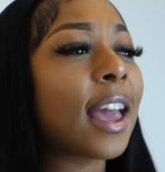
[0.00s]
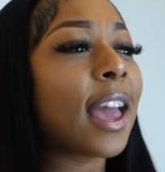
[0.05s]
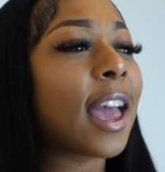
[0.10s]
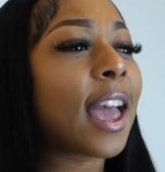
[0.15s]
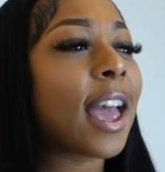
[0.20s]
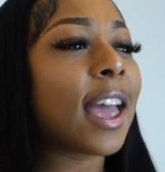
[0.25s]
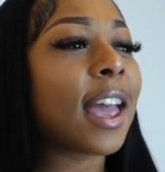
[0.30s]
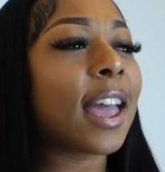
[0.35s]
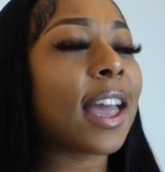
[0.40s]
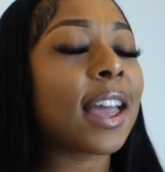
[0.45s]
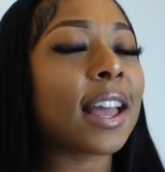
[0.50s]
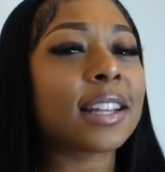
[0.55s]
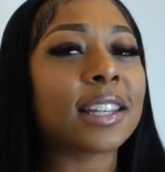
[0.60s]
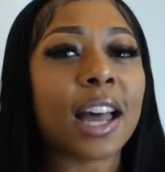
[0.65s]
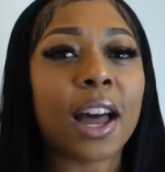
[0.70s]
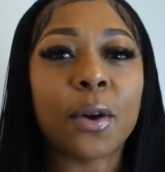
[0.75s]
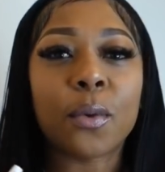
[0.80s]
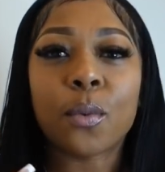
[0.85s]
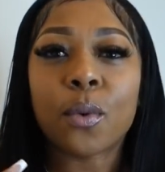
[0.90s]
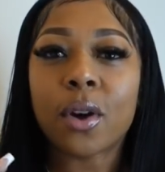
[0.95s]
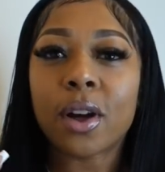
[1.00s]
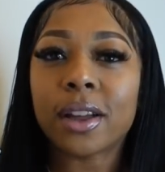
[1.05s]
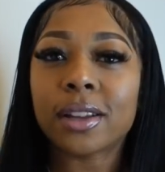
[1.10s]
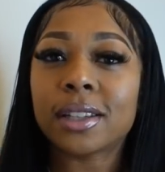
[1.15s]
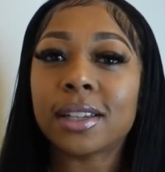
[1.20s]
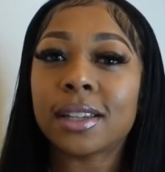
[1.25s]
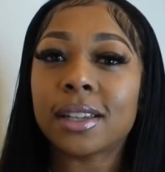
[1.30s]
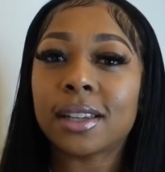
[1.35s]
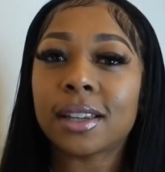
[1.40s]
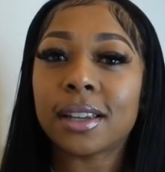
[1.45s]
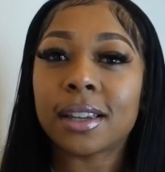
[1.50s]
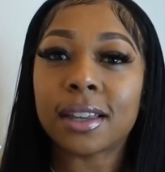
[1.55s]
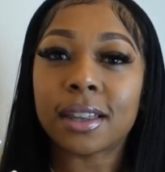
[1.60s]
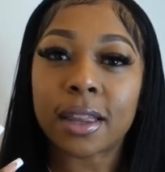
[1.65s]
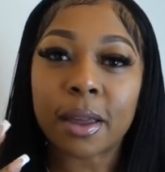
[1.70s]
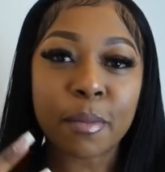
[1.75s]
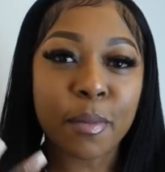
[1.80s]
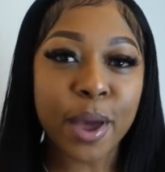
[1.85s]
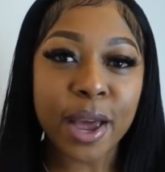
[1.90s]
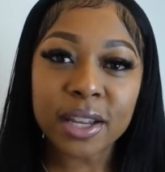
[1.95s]
and I want the
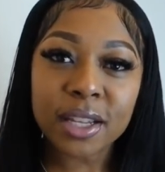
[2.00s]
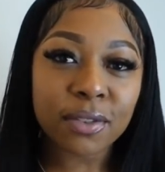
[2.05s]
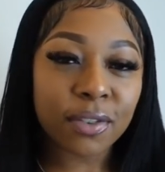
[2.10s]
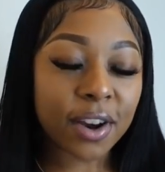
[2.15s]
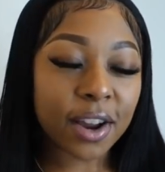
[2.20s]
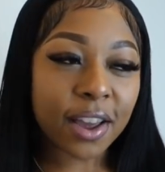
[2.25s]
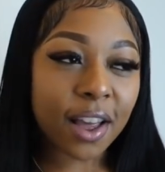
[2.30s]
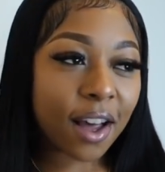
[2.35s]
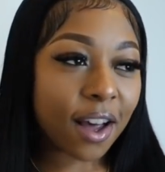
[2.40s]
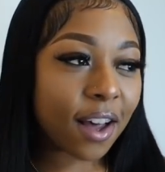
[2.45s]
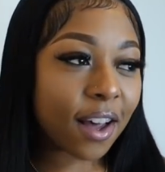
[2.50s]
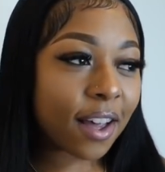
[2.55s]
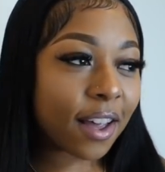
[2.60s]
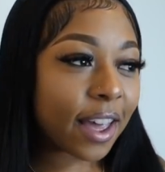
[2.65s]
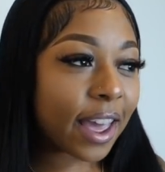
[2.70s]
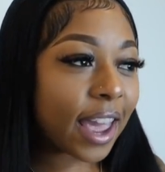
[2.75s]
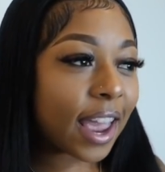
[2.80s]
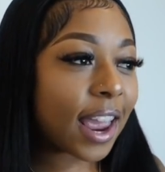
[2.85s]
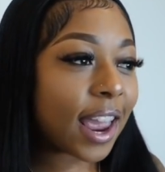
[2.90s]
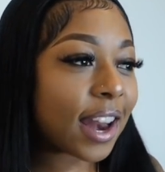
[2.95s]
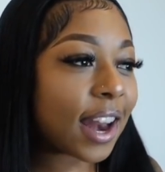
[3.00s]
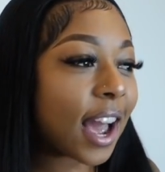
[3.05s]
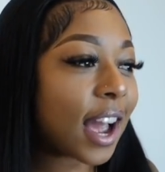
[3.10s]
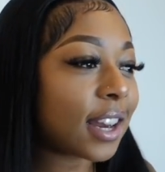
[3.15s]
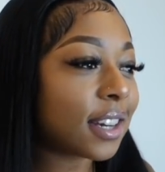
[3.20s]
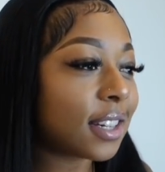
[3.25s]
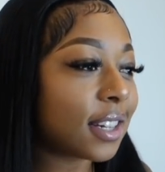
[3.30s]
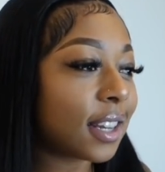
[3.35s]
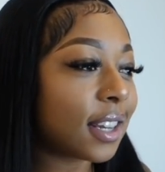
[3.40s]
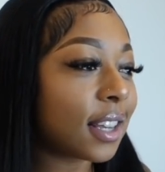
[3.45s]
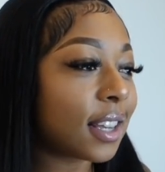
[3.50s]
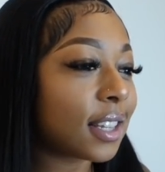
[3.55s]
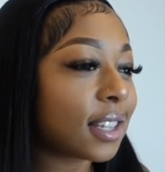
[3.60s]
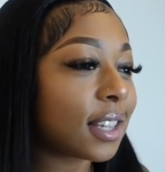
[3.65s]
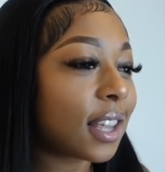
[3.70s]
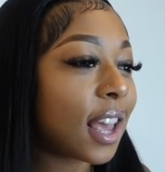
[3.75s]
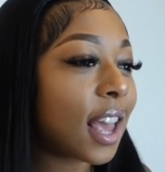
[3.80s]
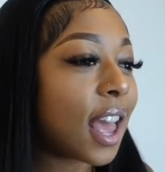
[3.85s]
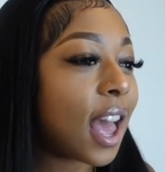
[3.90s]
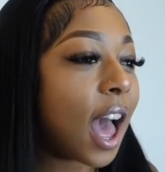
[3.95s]
best for y'all, and I just
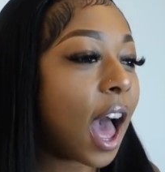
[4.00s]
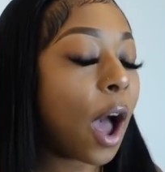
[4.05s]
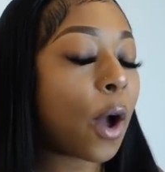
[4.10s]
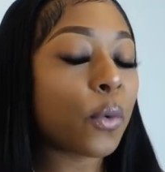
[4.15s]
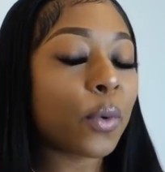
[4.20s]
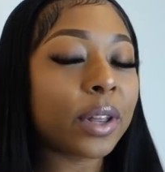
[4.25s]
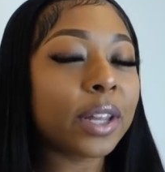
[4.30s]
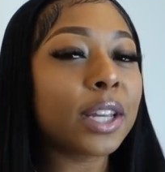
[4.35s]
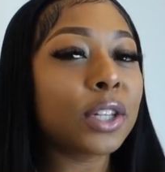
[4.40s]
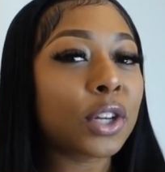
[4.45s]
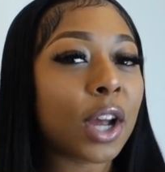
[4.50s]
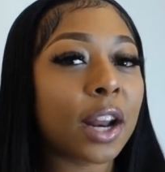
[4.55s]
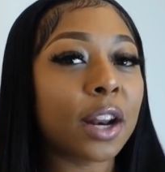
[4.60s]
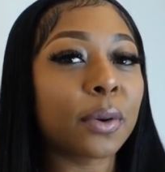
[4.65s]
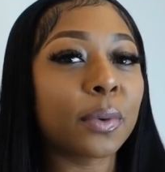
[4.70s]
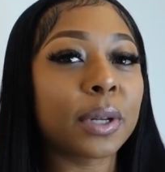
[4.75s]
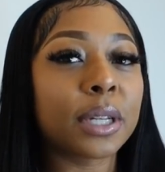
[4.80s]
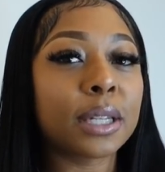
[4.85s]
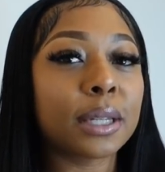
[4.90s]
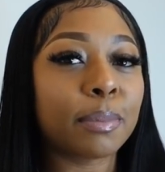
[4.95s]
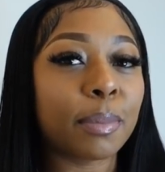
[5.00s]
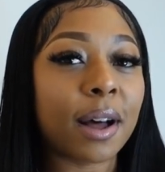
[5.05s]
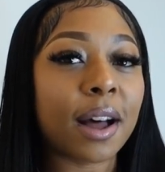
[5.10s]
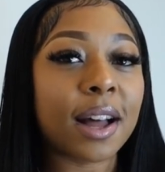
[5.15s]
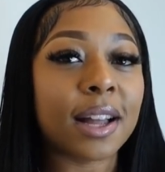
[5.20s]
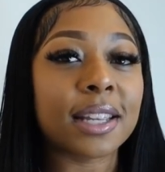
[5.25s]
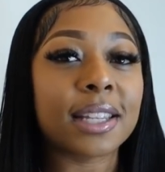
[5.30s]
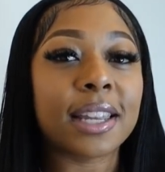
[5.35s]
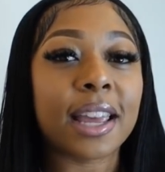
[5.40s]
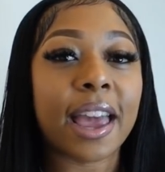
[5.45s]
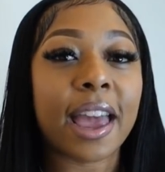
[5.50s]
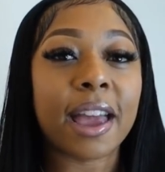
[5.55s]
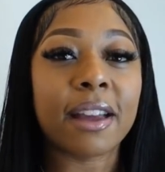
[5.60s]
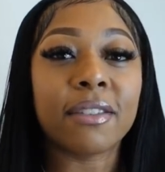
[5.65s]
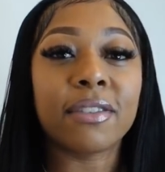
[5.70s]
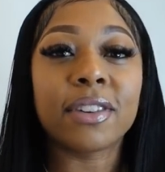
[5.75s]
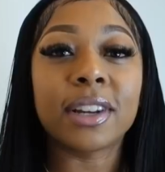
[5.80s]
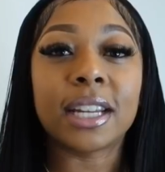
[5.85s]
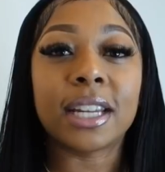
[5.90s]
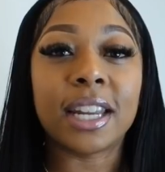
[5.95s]
I really try to respond to
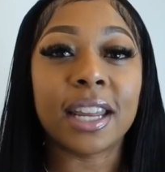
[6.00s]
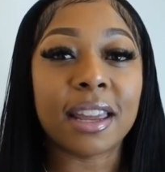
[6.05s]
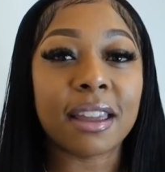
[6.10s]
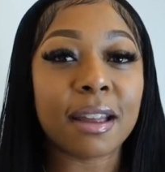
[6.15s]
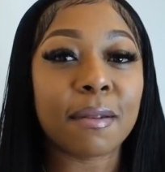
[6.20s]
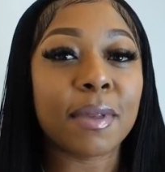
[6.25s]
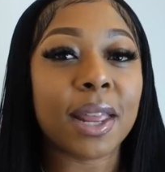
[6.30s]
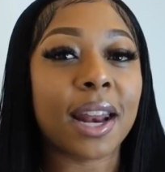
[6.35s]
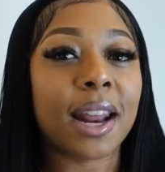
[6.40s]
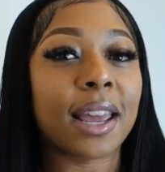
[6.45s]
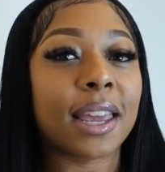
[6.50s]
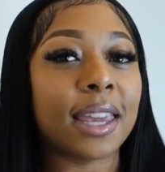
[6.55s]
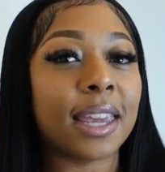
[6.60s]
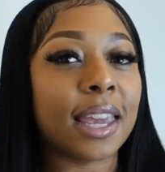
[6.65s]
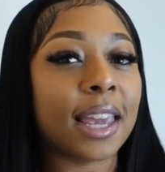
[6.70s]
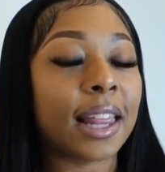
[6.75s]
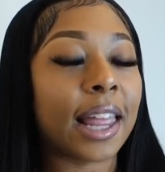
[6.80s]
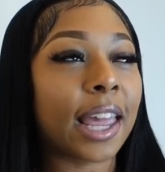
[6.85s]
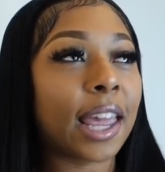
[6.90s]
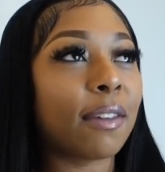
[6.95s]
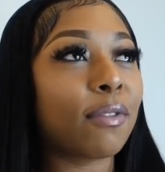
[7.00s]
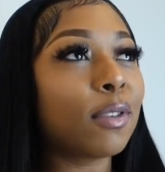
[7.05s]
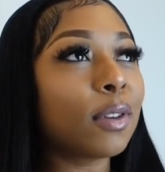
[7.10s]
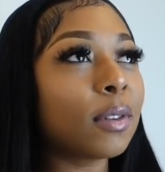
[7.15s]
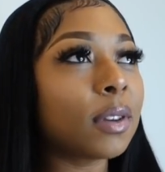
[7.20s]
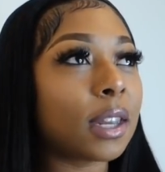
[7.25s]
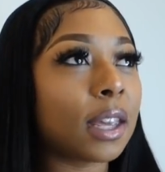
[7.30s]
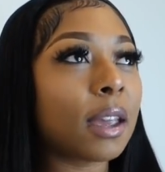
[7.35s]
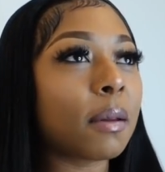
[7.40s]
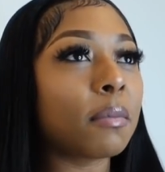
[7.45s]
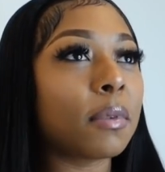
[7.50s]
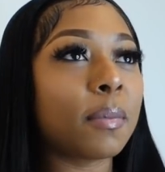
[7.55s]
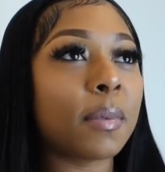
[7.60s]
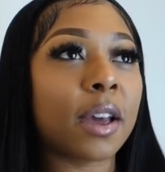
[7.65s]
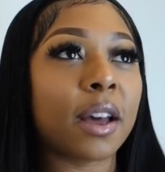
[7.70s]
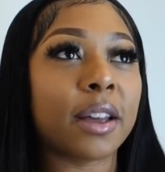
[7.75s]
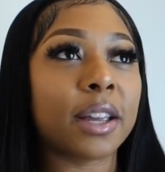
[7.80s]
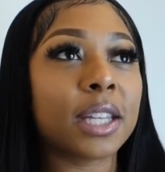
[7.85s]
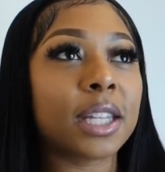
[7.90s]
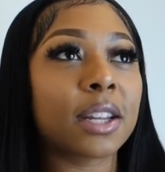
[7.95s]
every D M that I get. Like, if you D M'd me
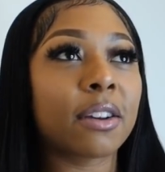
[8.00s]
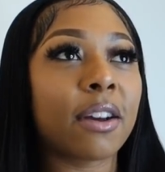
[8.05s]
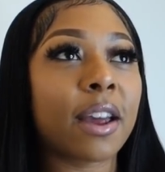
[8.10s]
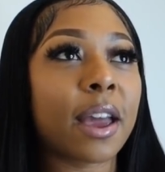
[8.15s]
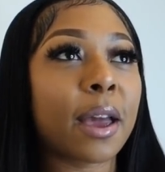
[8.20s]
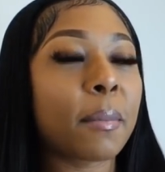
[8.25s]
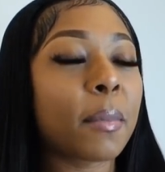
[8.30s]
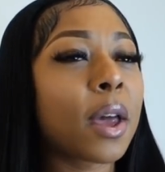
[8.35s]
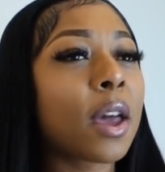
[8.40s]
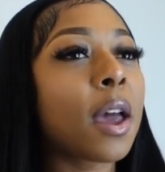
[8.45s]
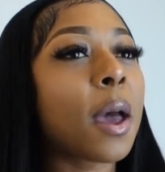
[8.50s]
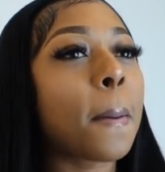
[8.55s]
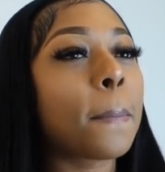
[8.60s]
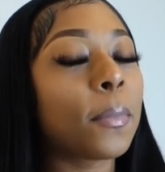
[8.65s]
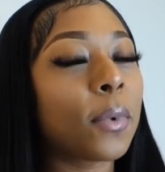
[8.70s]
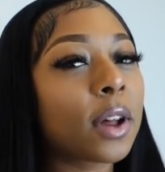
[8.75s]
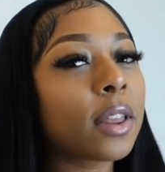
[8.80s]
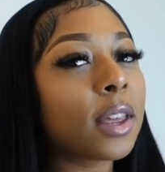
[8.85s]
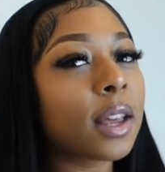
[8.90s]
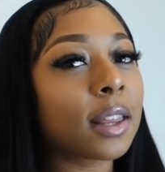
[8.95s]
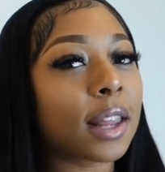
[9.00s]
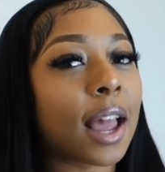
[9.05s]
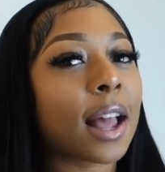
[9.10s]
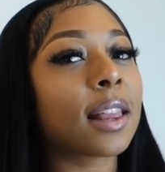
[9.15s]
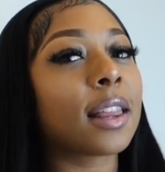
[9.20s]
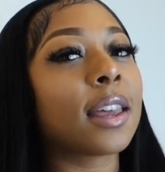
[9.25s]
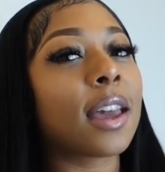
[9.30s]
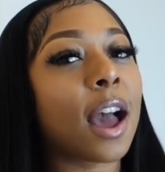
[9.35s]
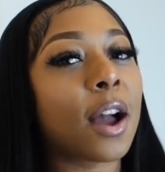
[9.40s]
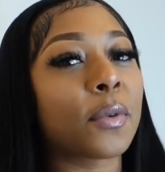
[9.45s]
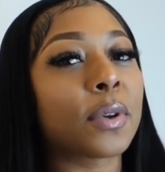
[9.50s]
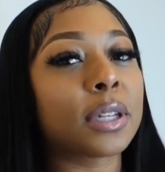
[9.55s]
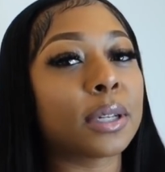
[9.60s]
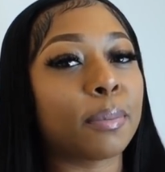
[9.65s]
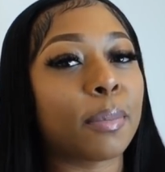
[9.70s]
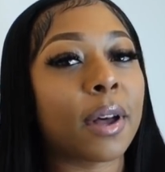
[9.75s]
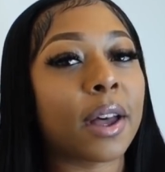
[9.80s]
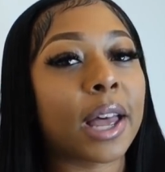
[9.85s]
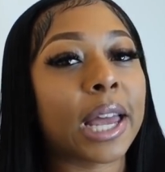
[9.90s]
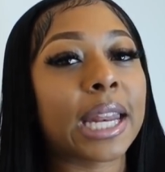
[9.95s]
on Instagram, more than likely I
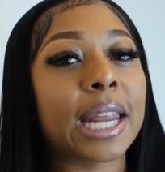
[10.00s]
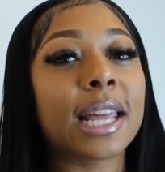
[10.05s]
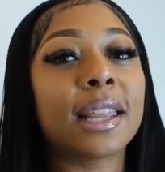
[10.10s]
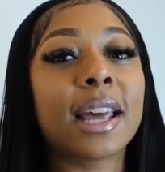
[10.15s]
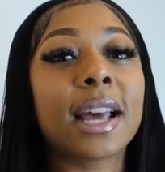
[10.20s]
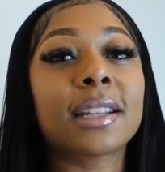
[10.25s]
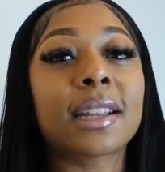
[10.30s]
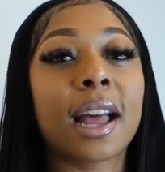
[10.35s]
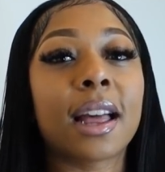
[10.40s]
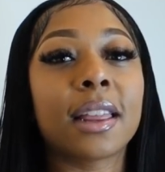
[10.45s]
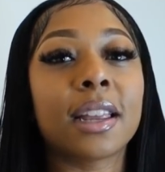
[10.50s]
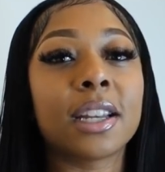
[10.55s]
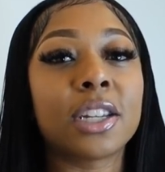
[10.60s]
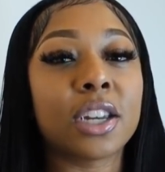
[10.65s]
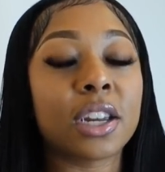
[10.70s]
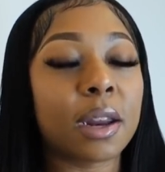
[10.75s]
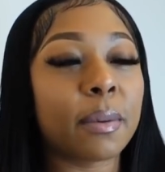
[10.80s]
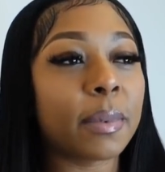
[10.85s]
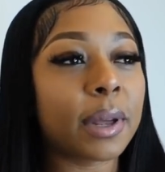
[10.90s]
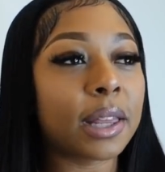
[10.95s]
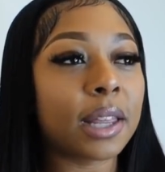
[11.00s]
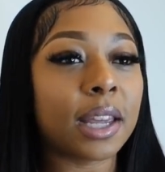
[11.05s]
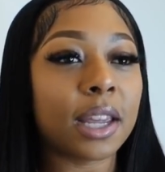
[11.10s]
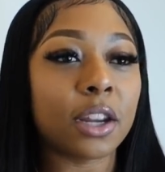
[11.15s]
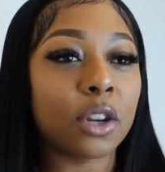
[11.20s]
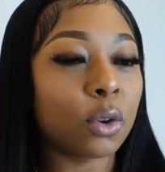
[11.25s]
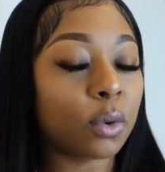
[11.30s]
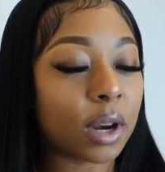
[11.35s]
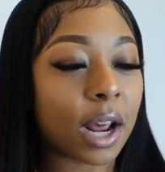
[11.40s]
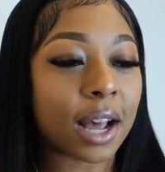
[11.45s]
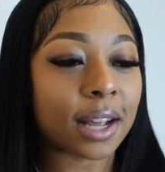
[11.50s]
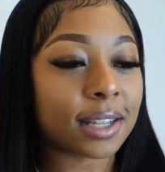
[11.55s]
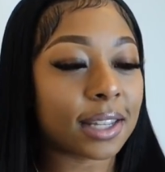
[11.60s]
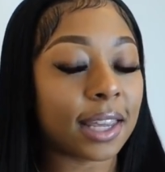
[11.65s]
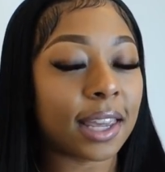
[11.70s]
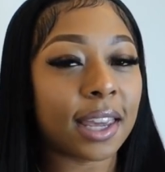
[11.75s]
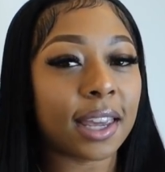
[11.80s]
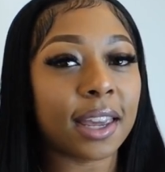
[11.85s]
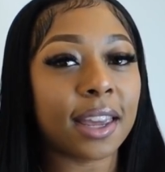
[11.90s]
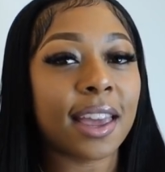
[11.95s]
respond. Unless I legitimately do not
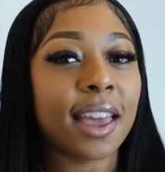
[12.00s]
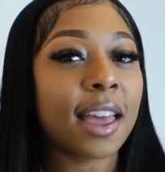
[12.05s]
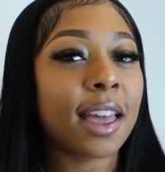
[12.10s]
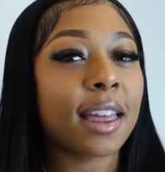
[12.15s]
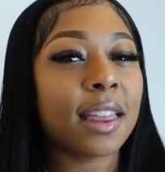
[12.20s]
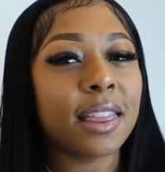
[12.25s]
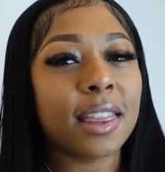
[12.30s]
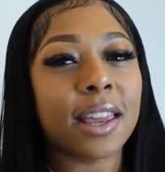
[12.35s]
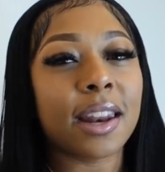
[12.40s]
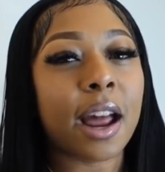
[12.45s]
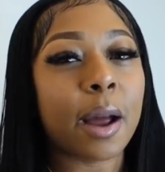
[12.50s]
see it, then